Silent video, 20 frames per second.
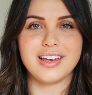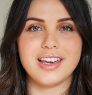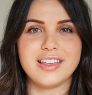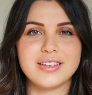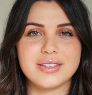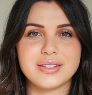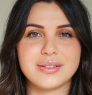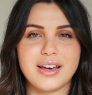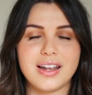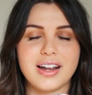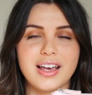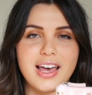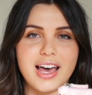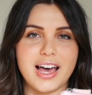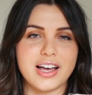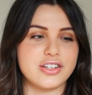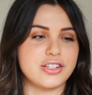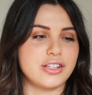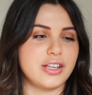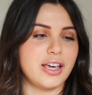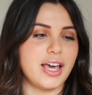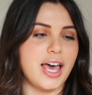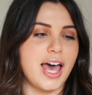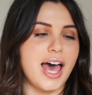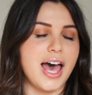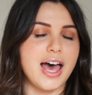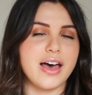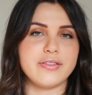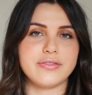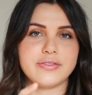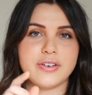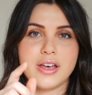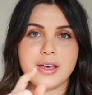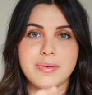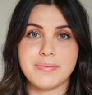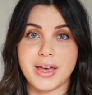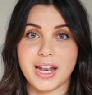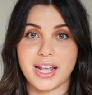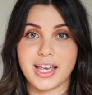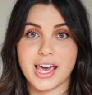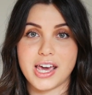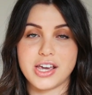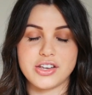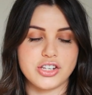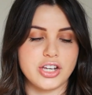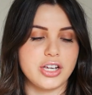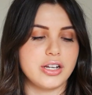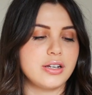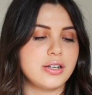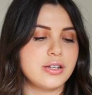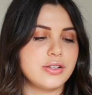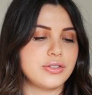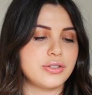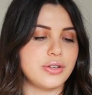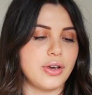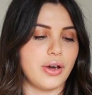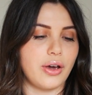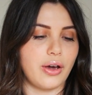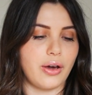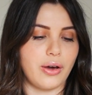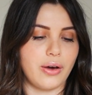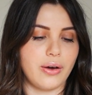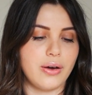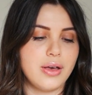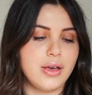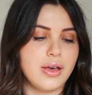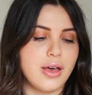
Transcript: In this one I actually have medication, so